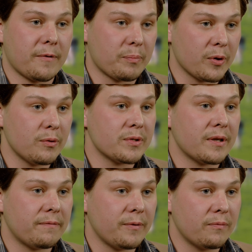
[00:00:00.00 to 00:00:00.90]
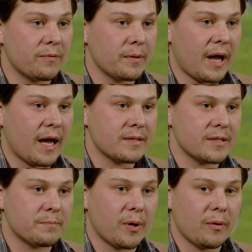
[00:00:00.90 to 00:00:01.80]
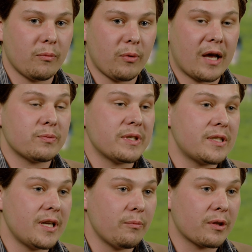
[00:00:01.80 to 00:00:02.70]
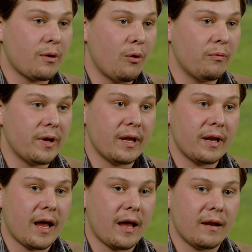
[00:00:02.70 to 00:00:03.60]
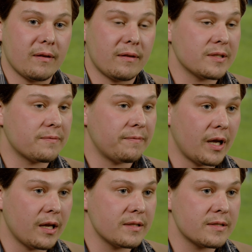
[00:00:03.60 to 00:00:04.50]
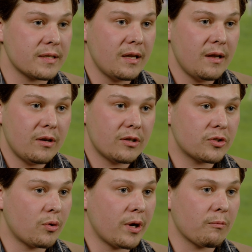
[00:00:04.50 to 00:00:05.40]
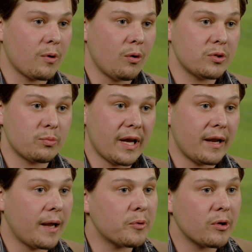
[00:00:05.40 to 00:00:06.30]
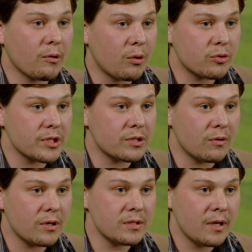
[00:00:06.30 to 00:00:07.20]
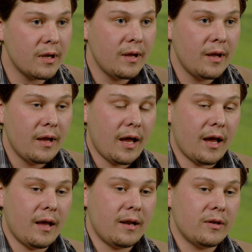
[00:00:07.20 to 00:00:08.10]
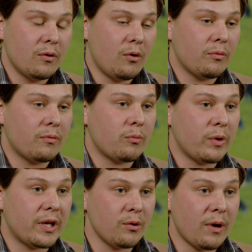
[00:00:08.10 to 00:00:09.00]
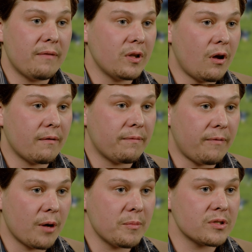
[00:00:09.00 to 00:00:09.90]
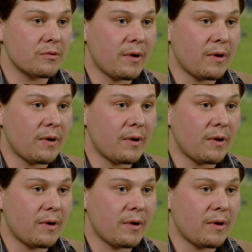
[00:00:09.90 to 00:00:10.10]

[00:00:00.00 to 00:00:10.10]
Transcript: for producing food for the masses, but as we've seen with COVID and these floods destroying roads, we had empty grocery stores. And you know, we do have a lot of farmers and